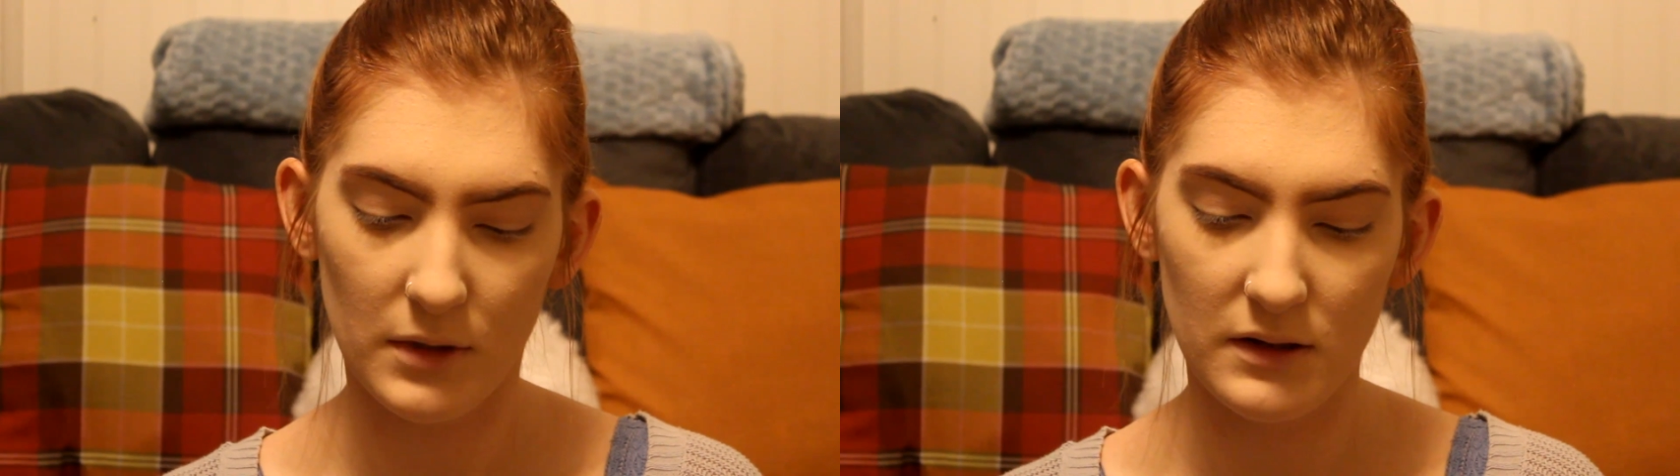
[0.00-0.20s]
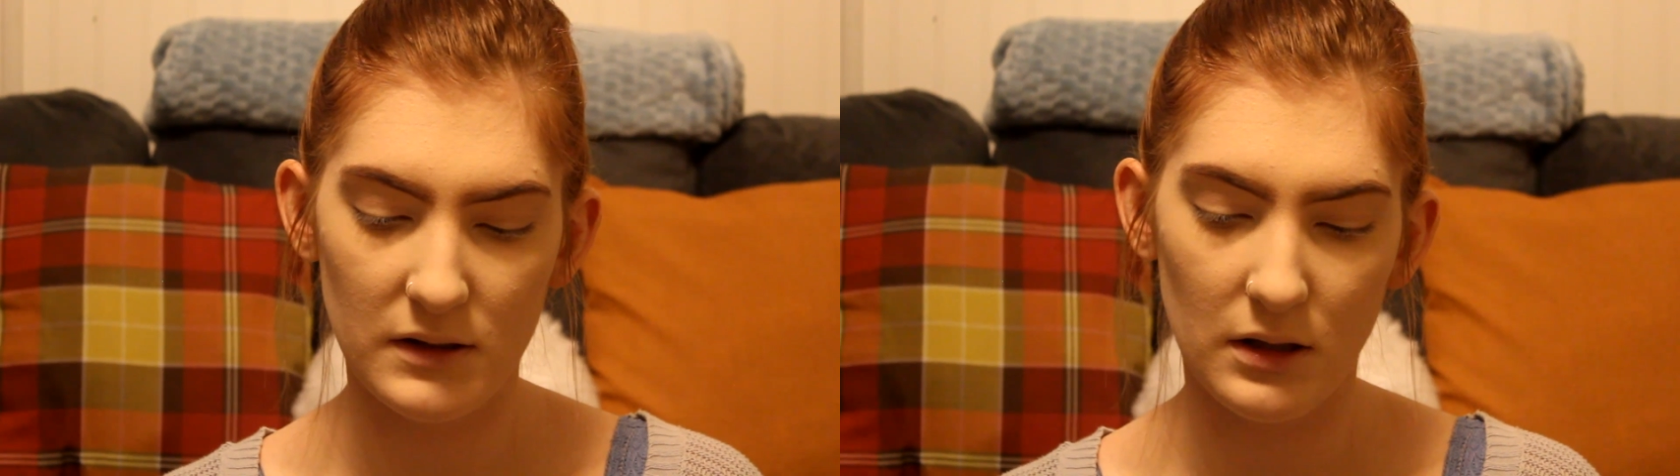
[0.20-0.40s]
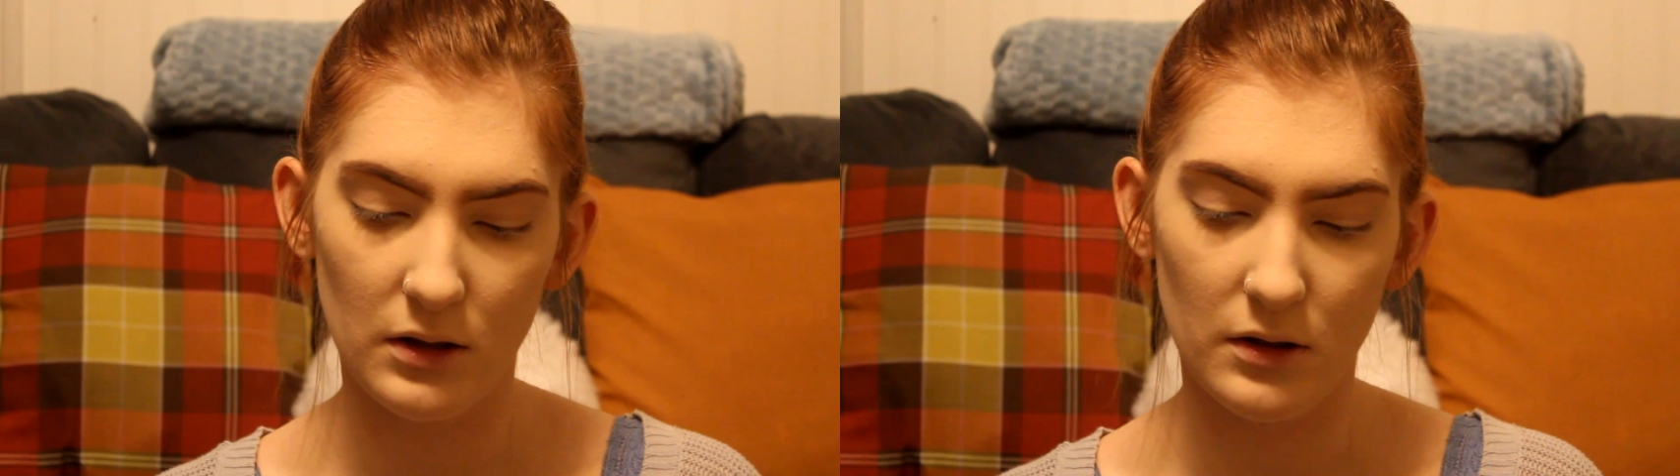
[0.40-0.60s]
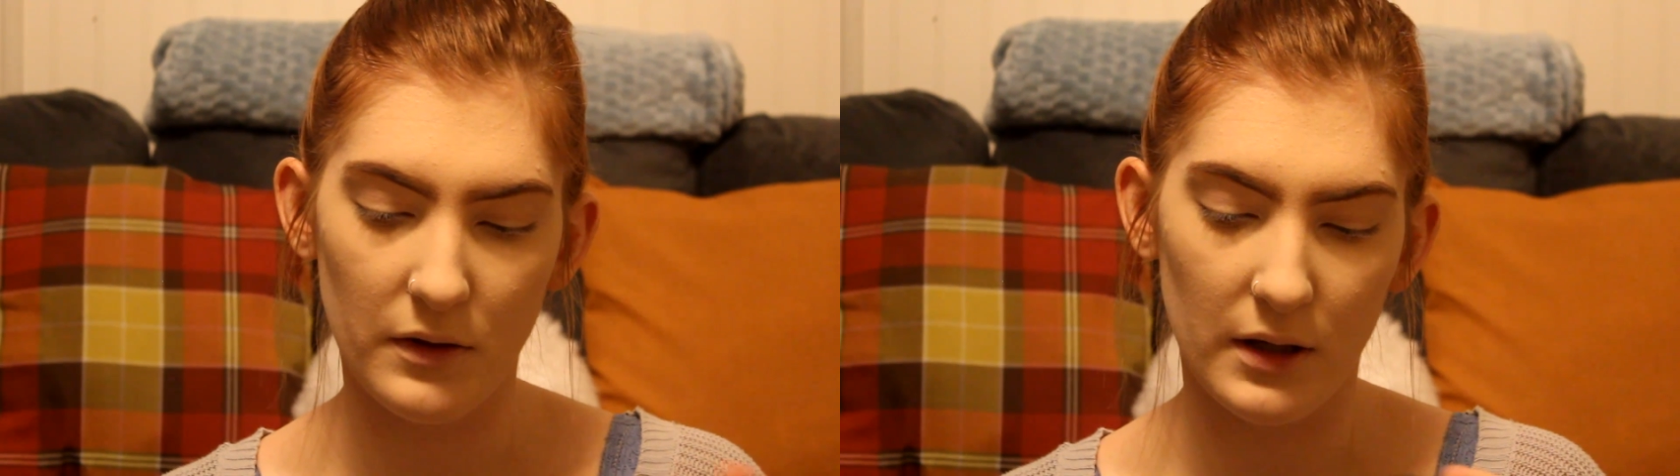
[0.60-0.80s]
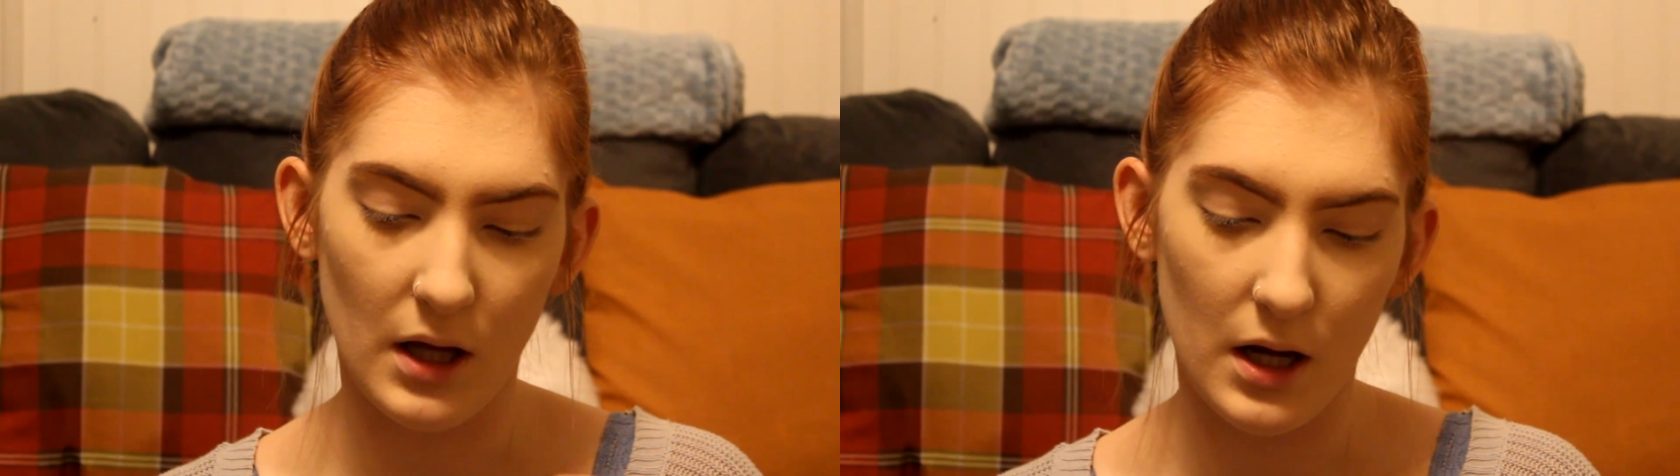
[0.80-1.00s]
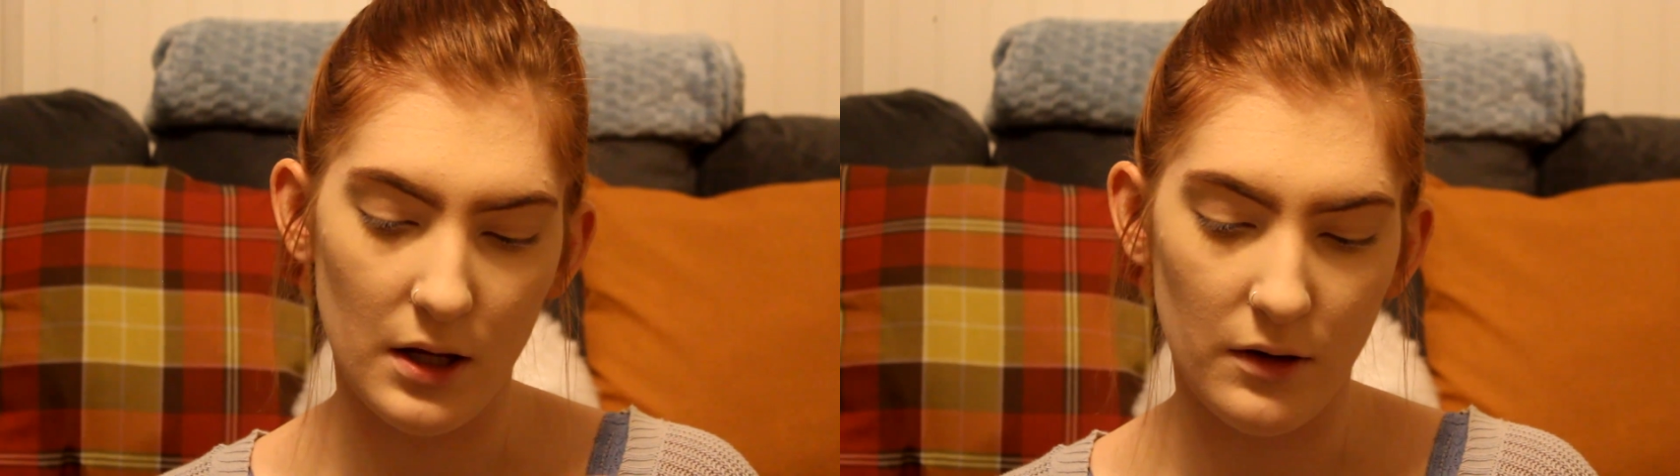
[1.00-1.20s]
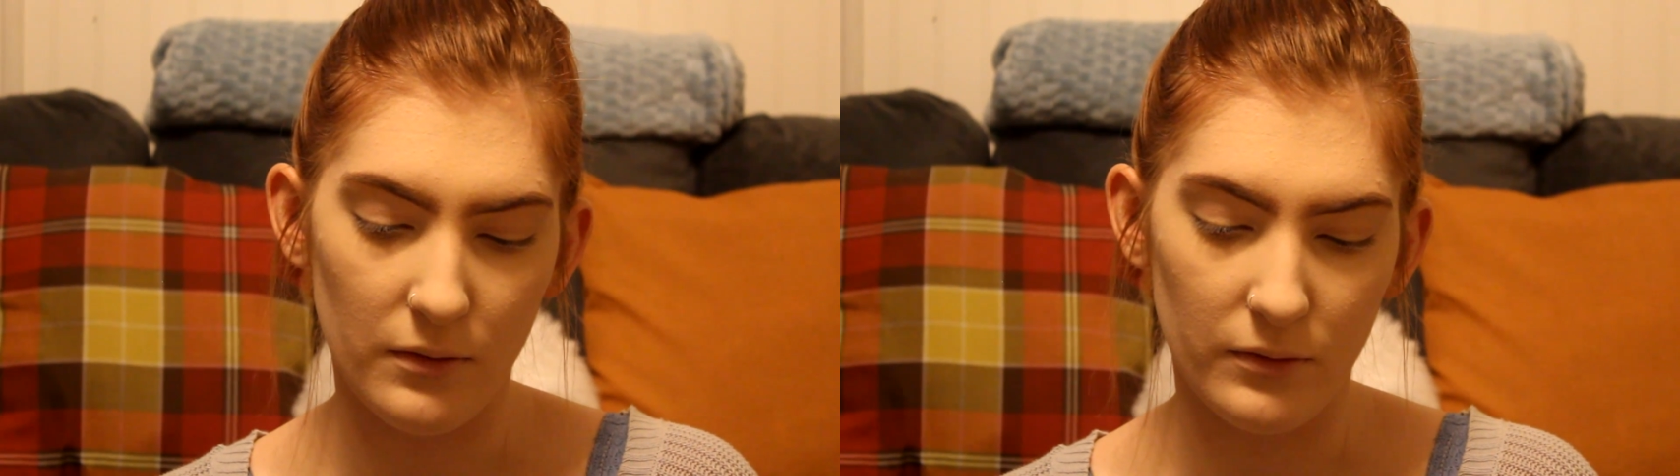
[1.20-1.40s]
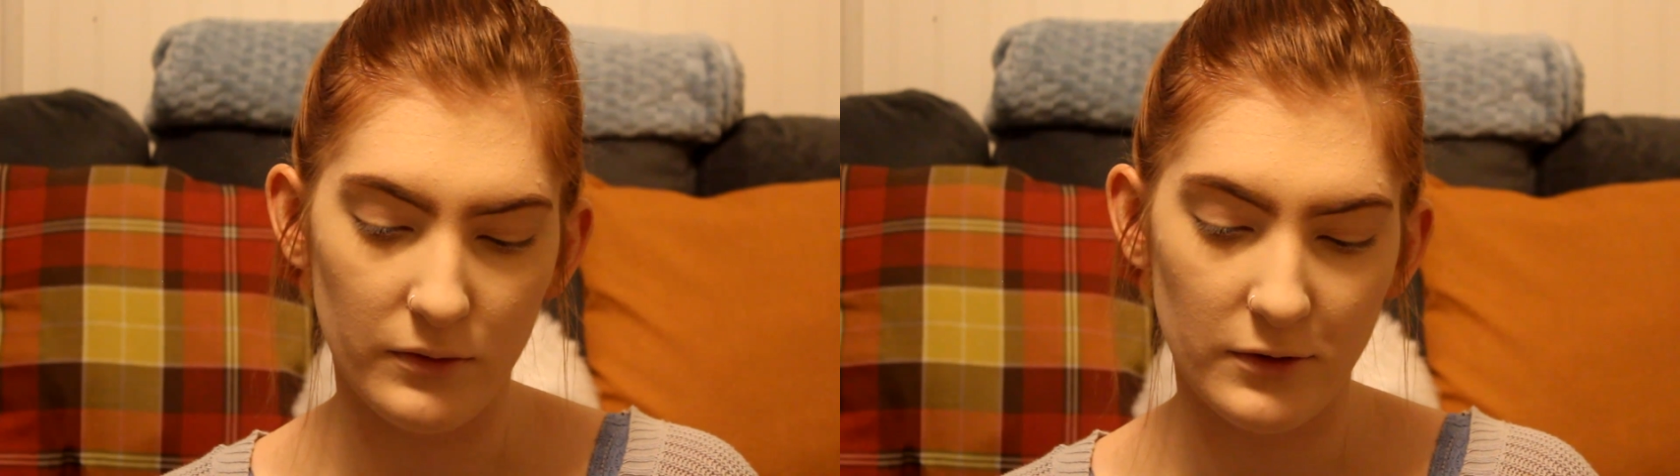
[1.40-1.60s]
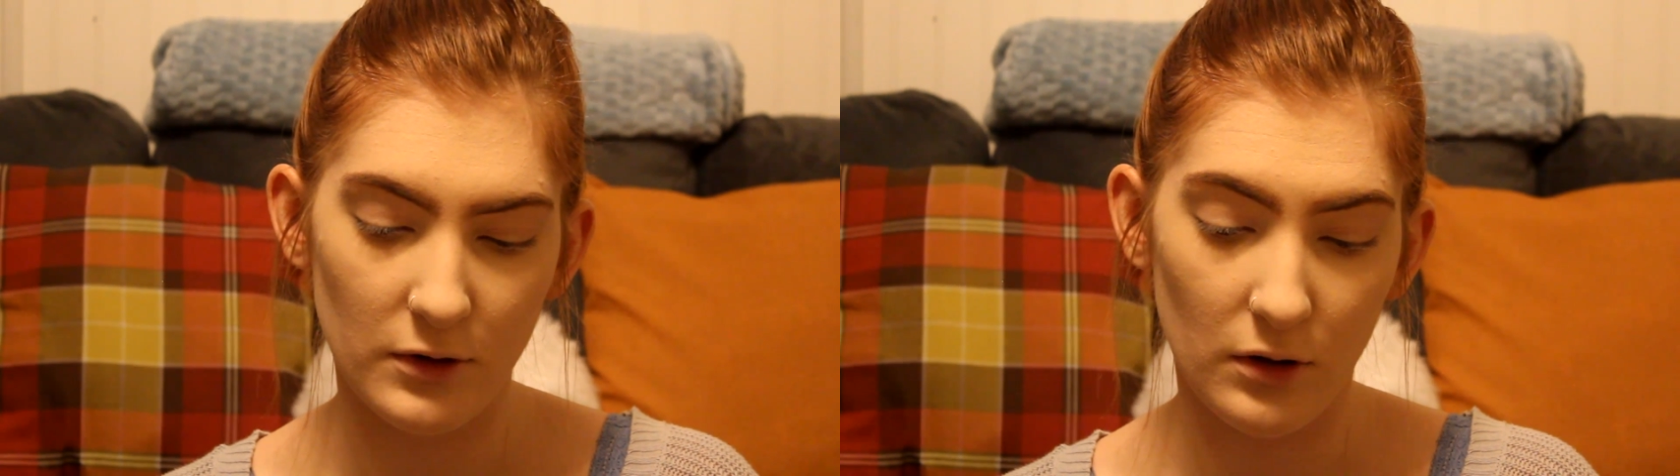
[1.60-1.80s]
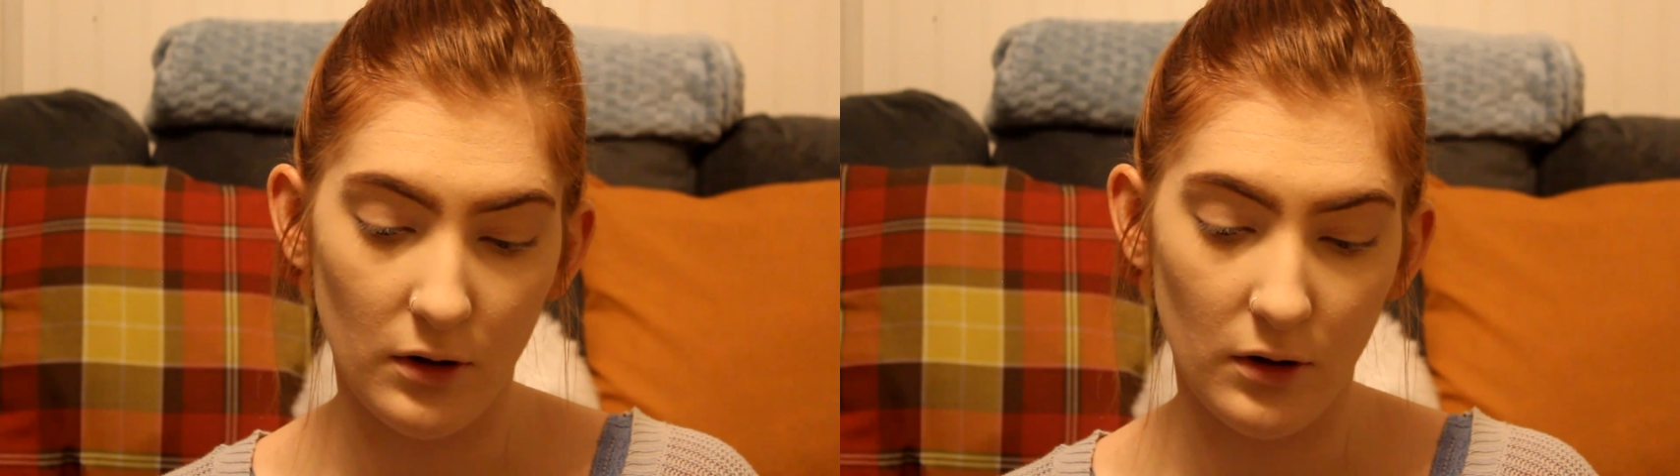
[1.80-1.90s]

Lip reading: concealer that I used